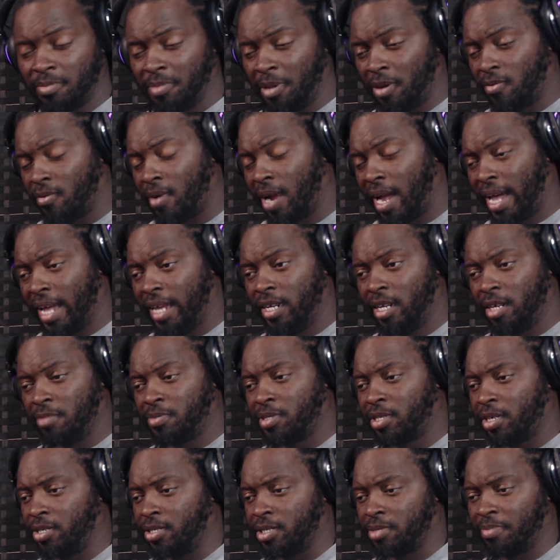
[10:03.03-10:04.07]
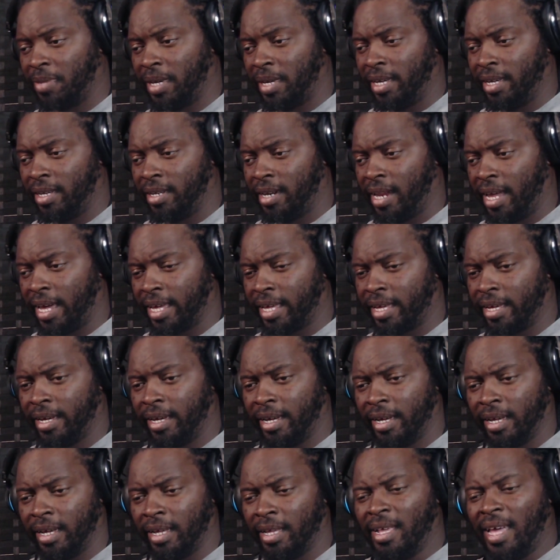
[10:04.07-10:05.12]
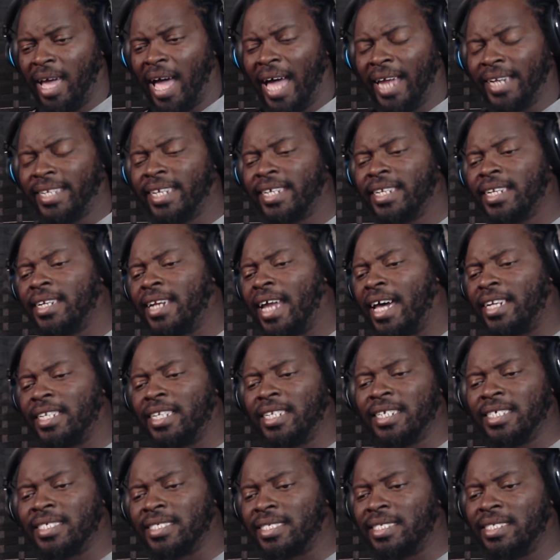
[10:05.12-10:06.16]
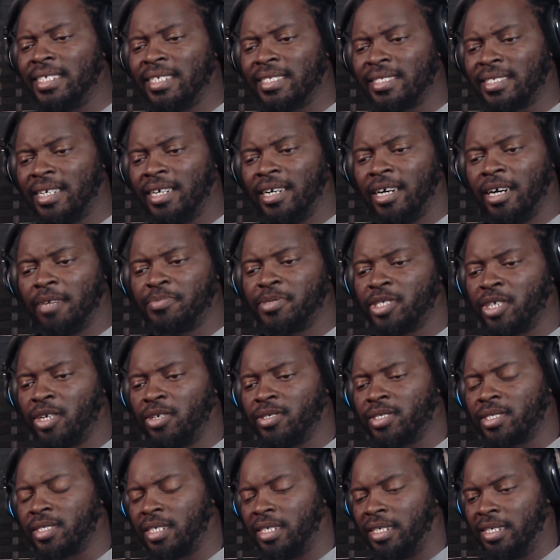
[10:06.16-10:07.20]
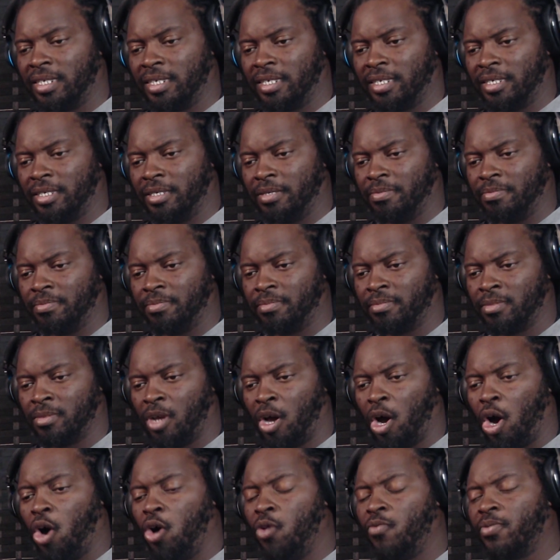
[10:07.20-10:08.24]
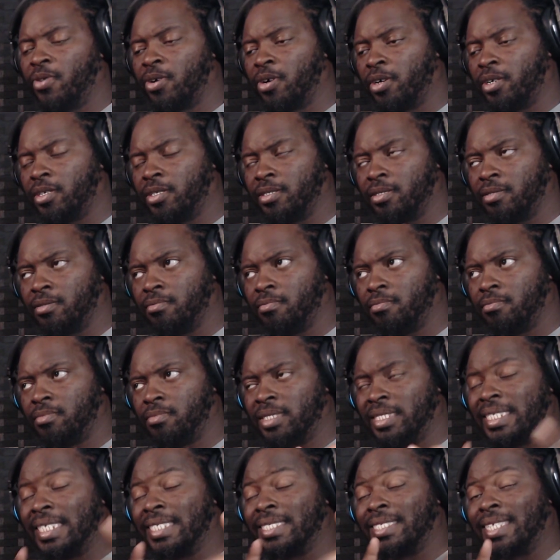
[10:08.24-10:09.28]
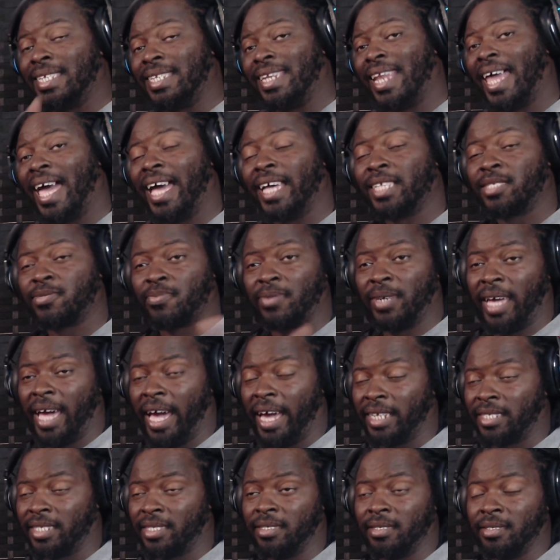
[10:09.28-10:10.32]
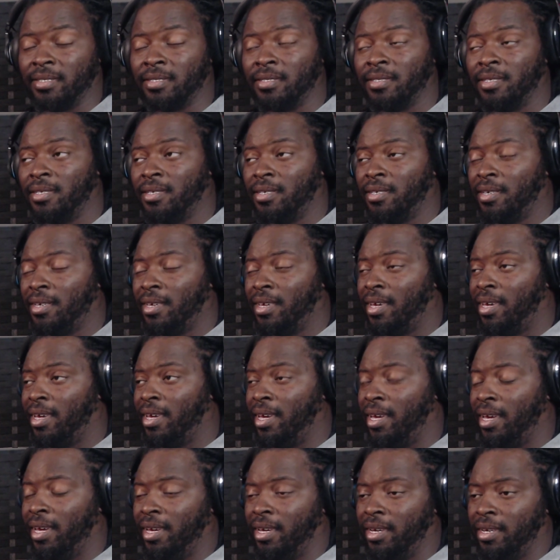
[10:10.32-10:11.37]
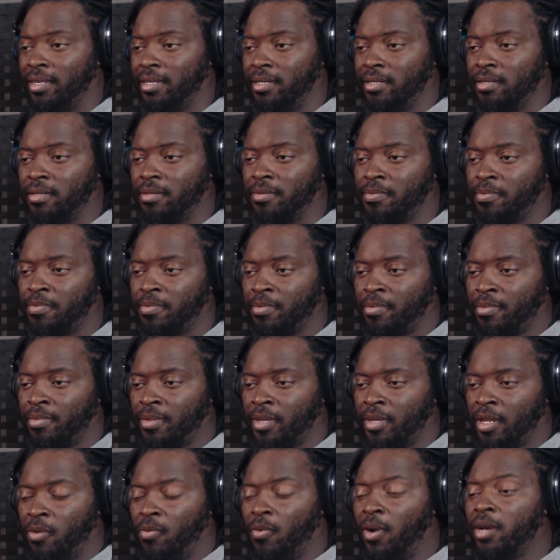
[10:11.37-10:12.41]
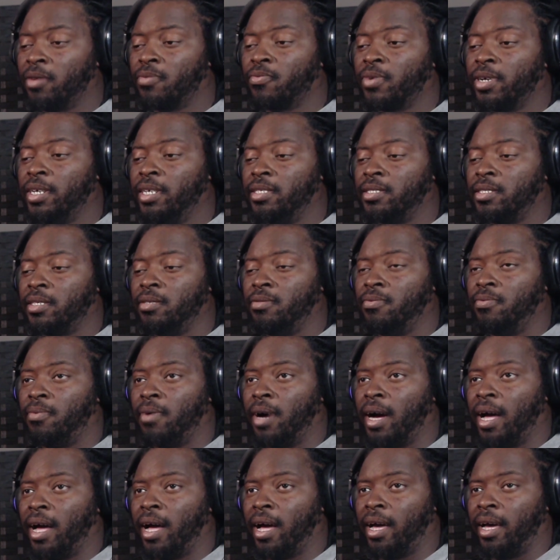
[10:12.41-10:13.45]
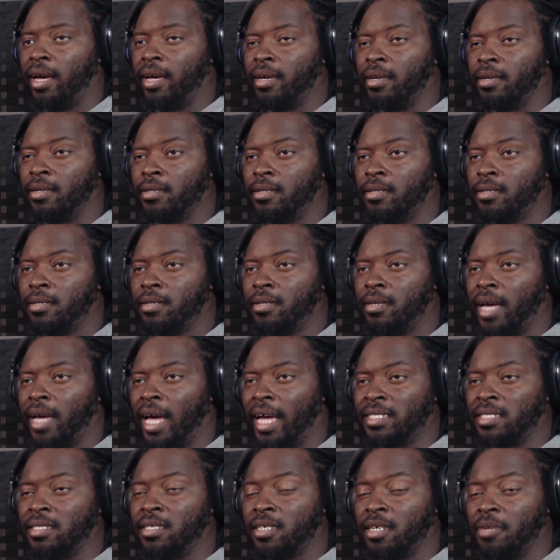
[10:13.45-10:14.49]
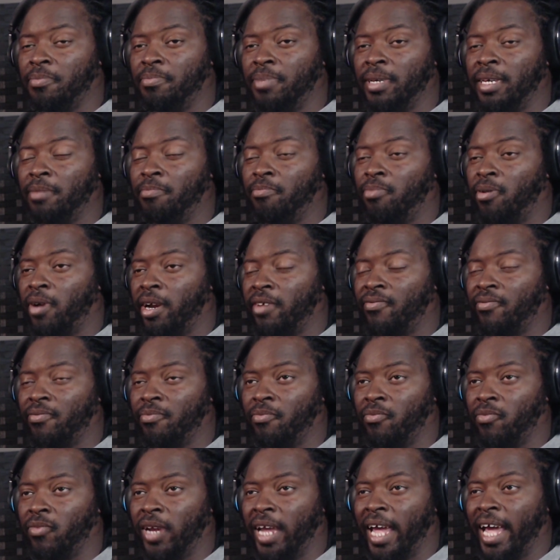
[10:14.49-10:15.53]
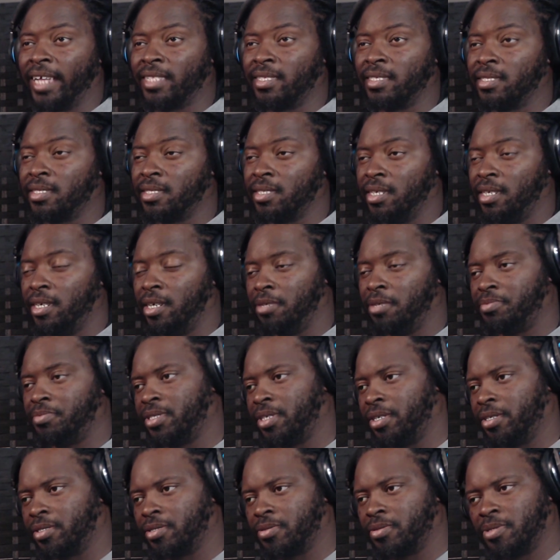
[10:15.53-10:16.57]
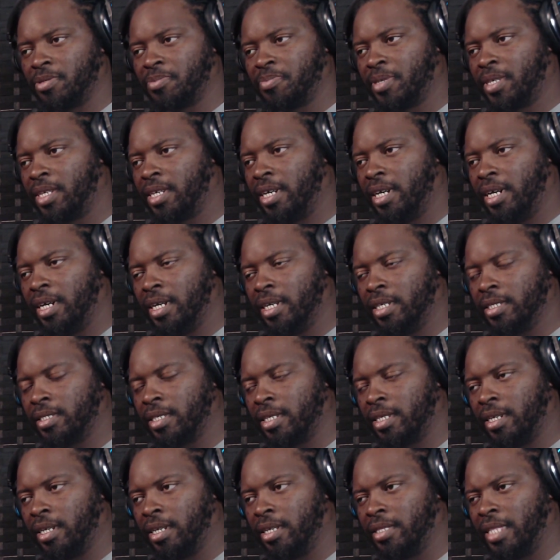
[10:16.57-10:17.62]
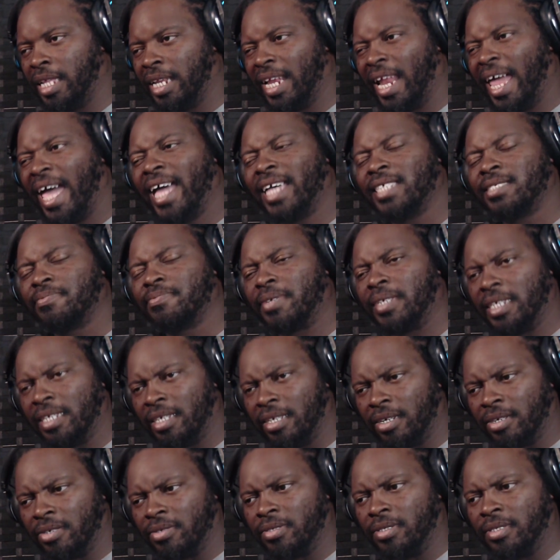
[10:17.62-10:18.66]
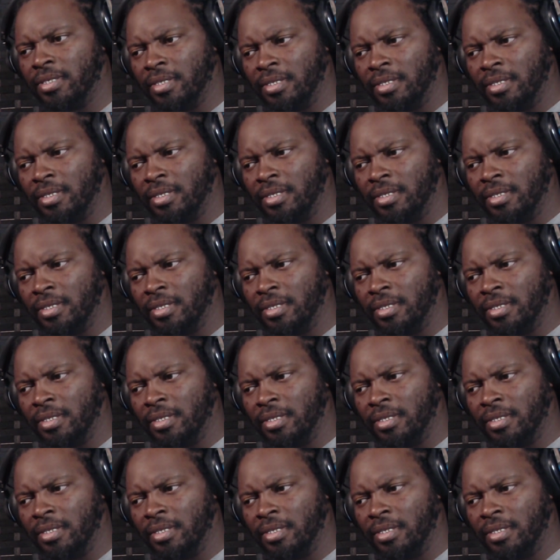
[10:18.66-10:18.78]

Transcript: but Ryan Upchurch, man, like uh, I did a lot of listening to Upchurch um, over since the last reaction. And one reason why I took a big break from reacting to Upchurch was because uh, the last video,